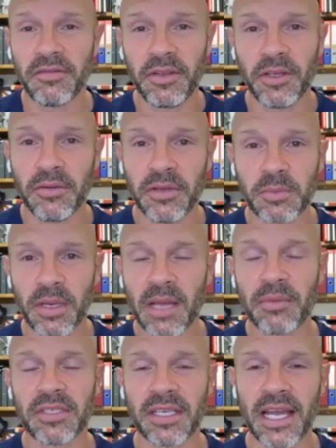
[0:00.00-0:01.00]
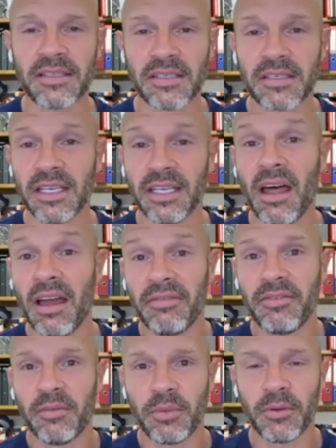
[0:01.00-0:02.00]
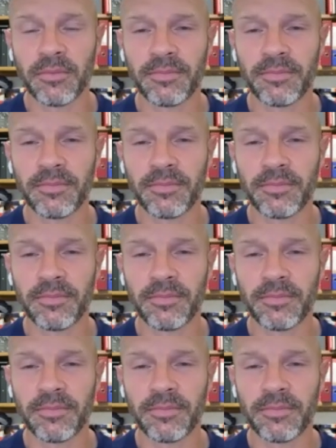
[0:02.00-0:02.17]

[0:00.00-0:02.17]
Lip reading: few that's been able to get to see live football.